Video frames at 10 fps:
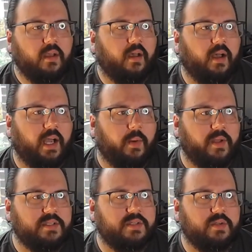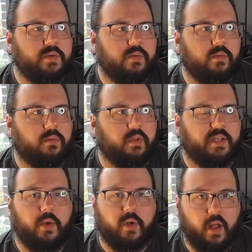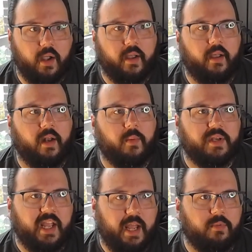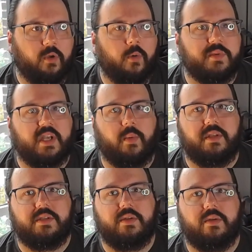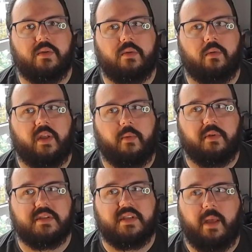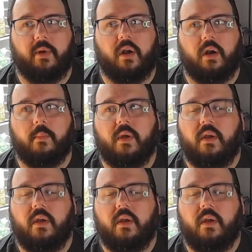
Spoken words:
I went to like the Okanagan, I went to Kamloops, I think we went to Salmon Arm.